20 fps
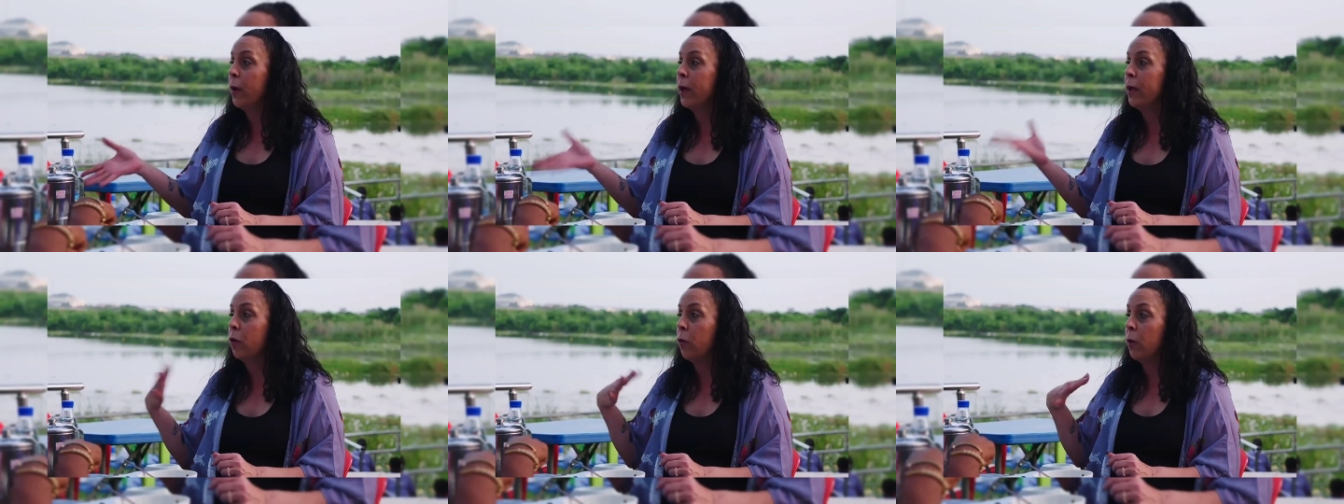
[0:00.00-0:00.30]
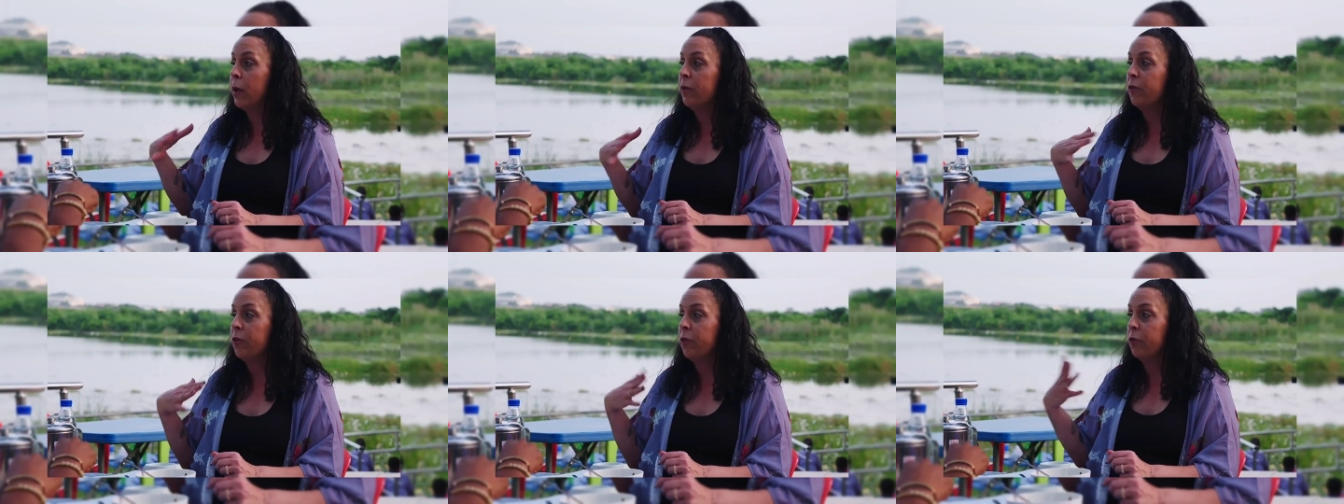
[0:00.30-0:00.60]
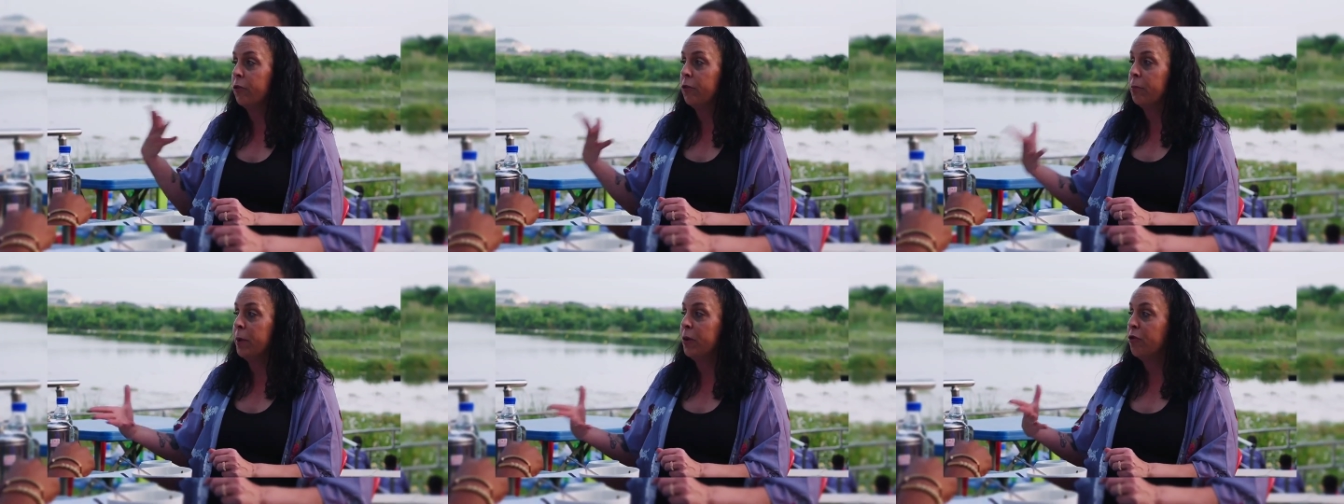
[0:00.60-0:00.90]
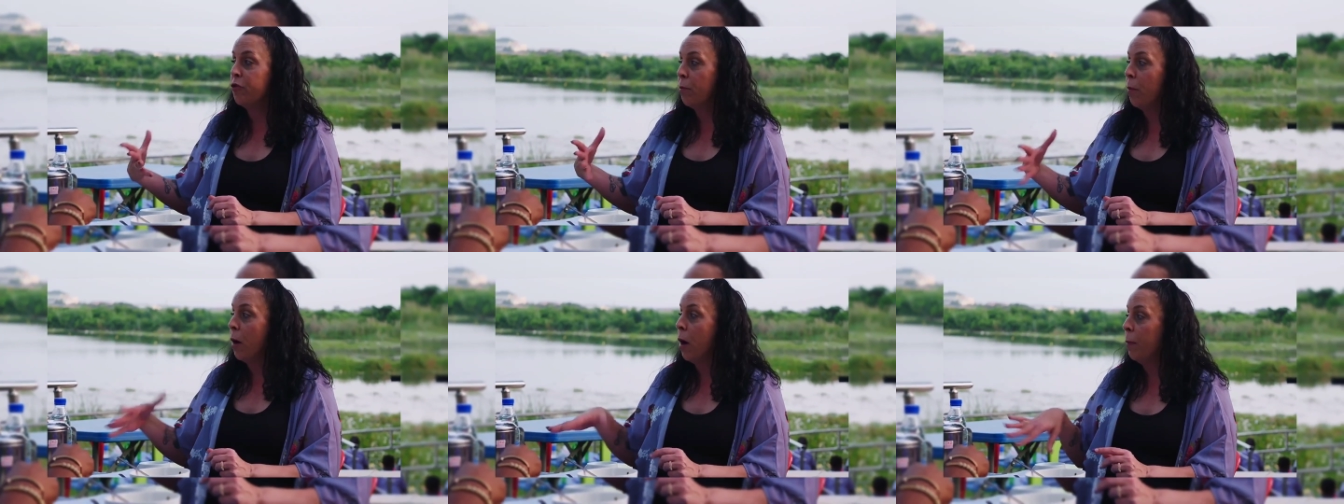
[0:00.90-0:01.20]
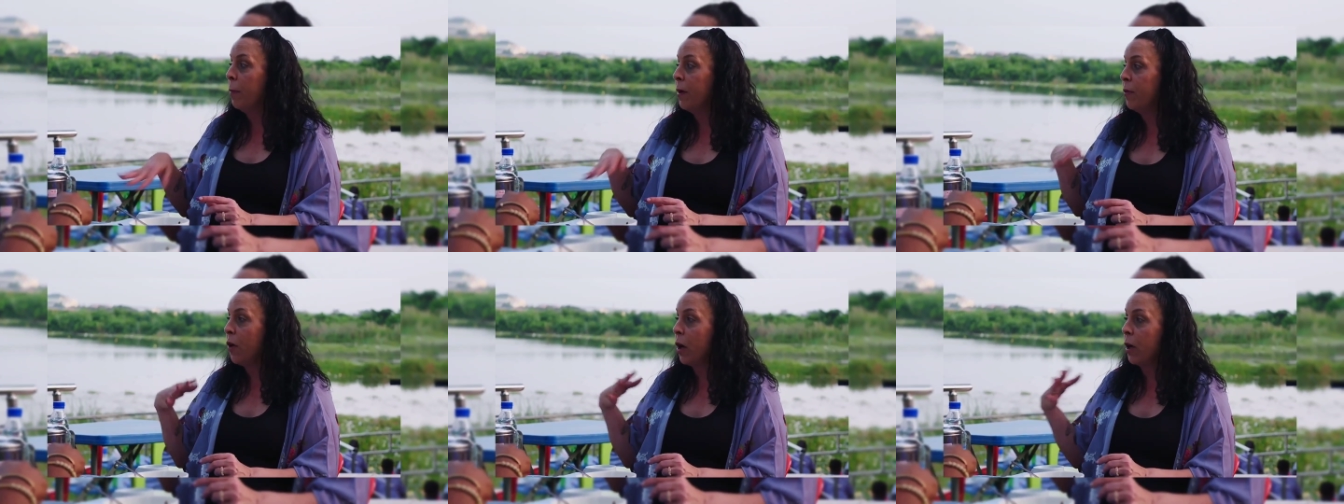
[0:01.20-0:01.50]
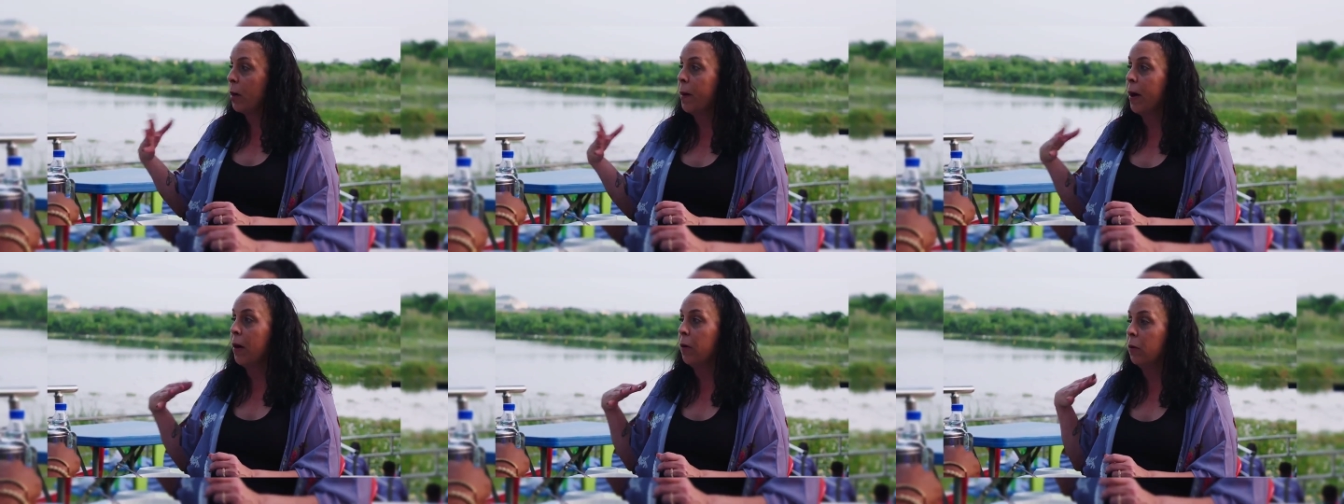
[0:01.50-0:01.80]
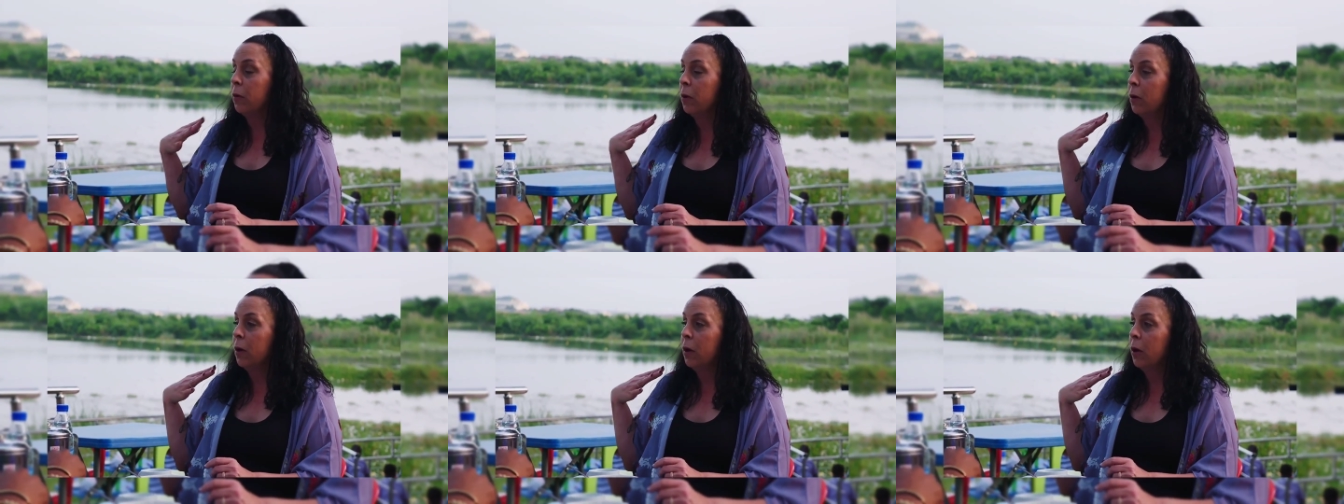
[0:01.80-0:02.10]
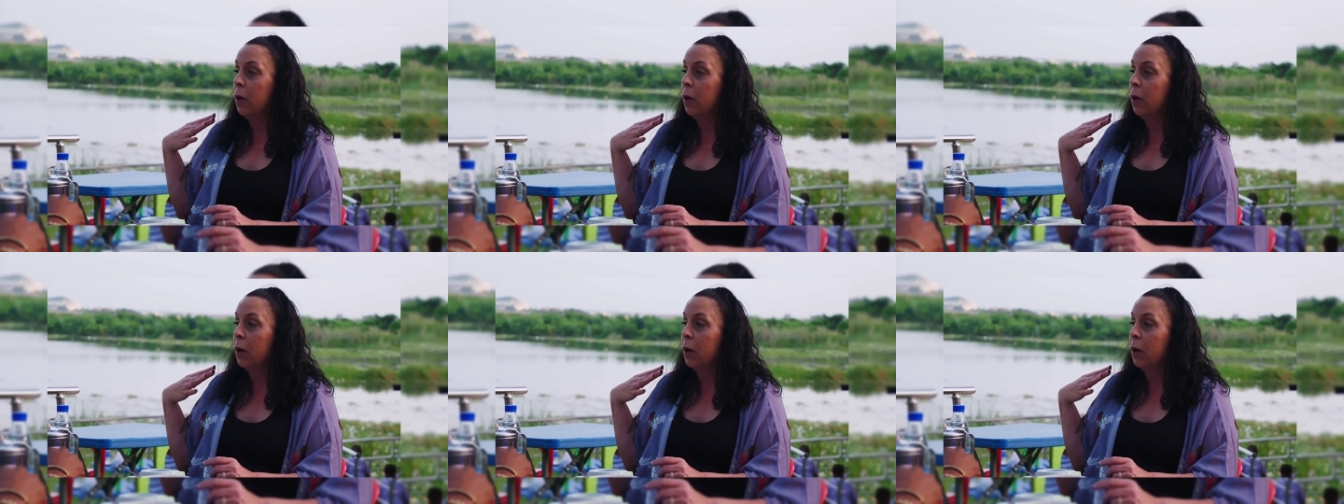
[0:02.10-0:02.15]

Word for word: point going to meet your mom and talk about